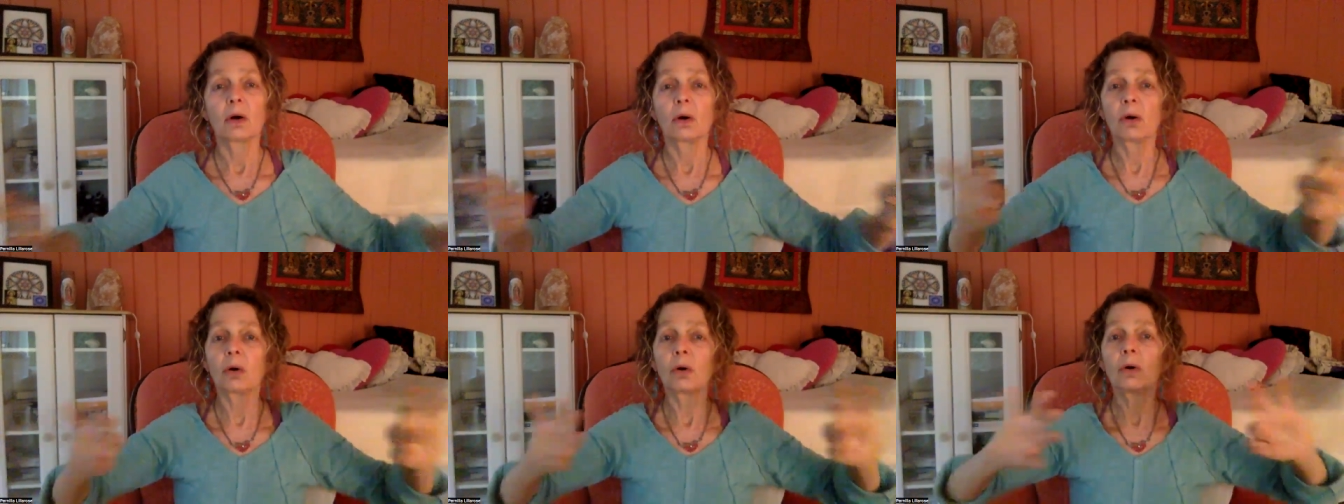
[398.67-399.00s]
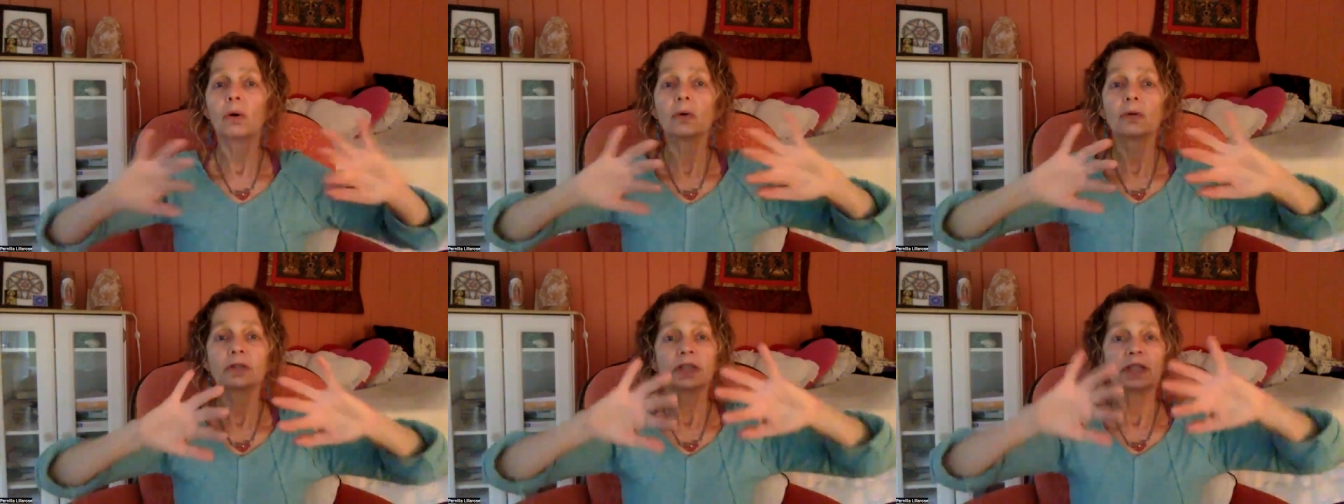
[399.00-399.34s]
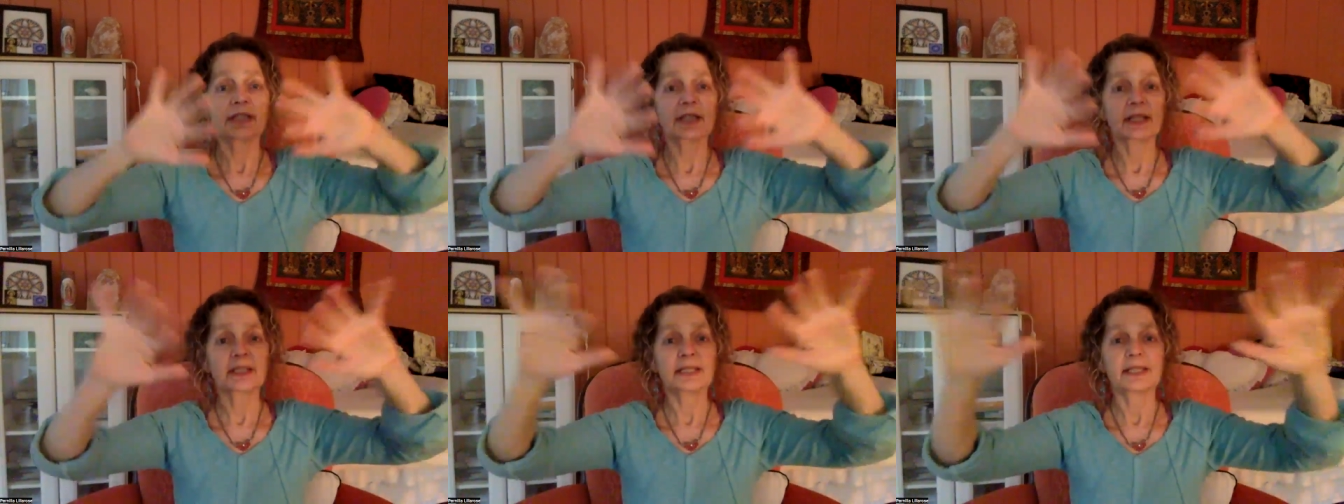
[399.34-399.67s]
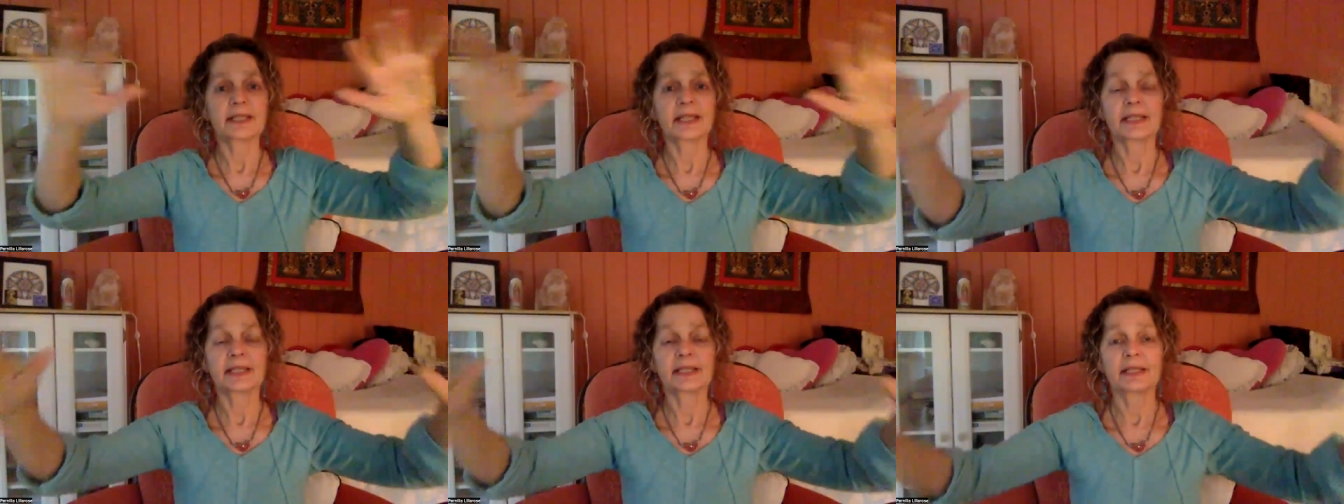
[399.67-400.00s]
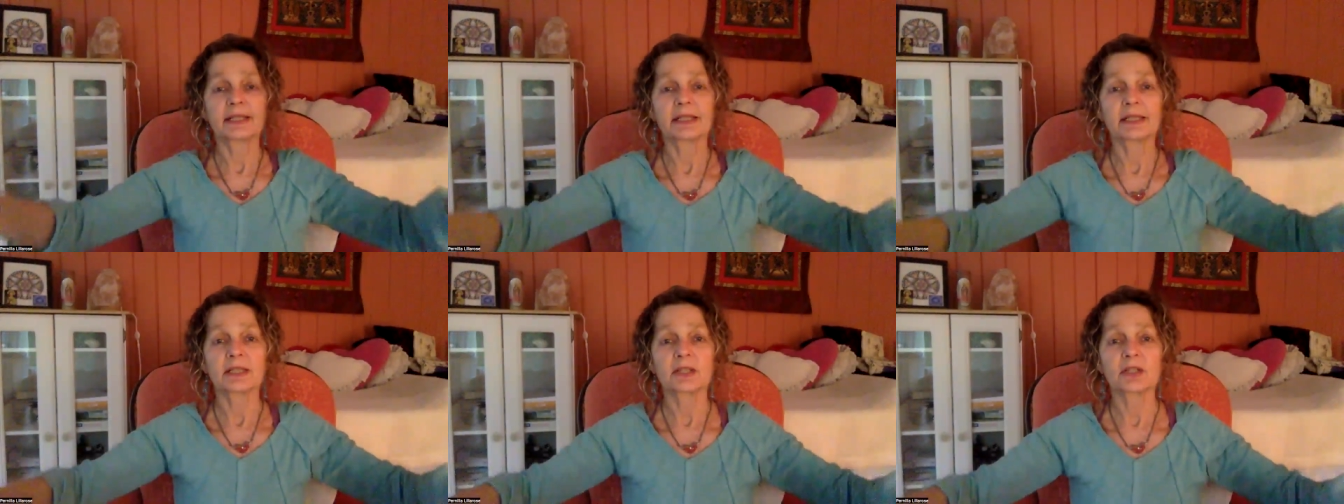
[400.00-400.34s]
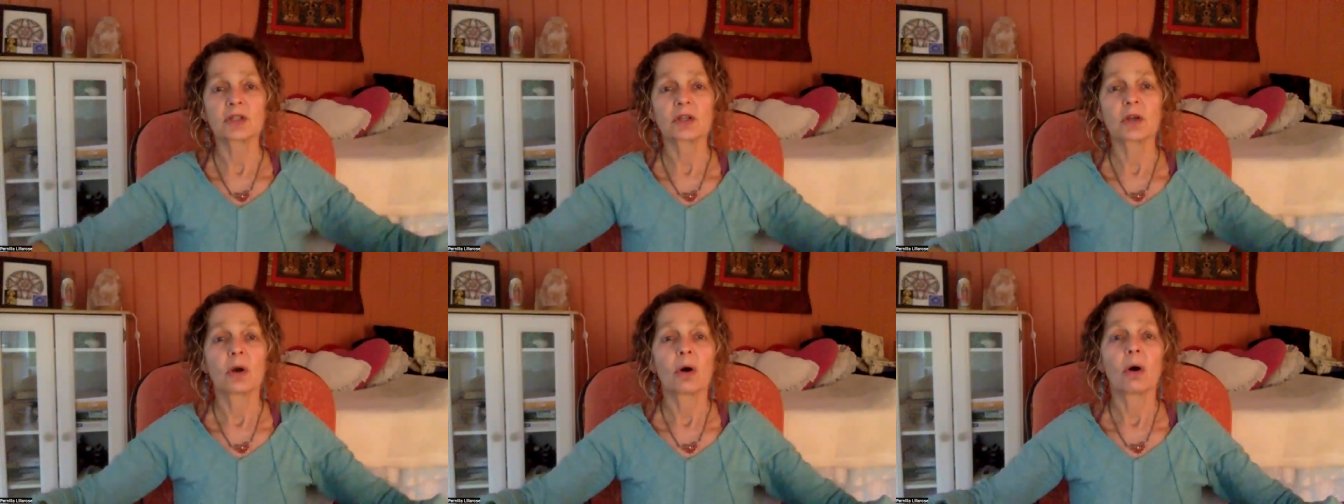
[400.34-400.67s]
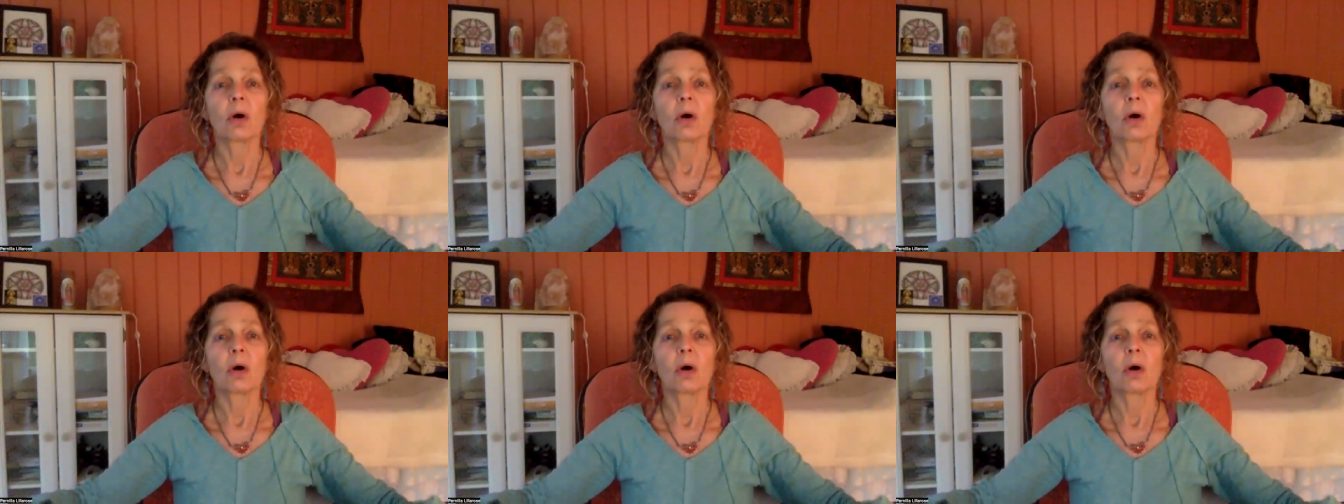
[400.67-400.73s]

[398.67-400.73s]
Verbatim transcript: all these identities,